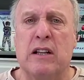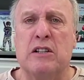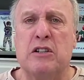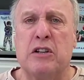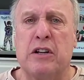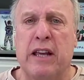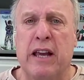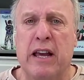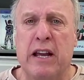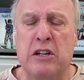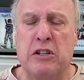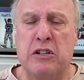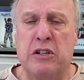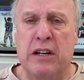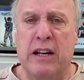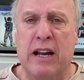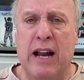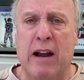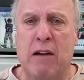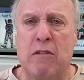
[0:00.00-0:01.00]

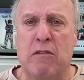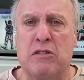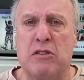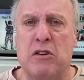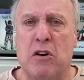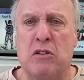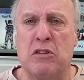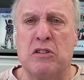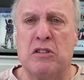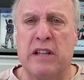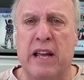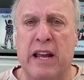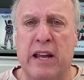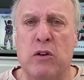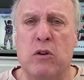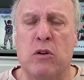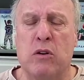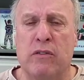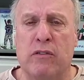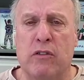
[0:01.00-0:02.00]
education at Arizona
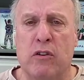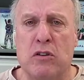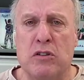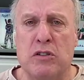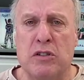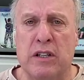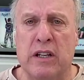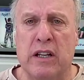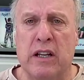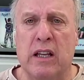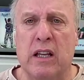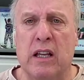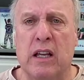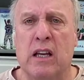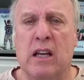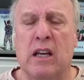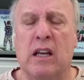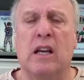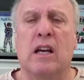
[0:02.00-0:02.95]
State University.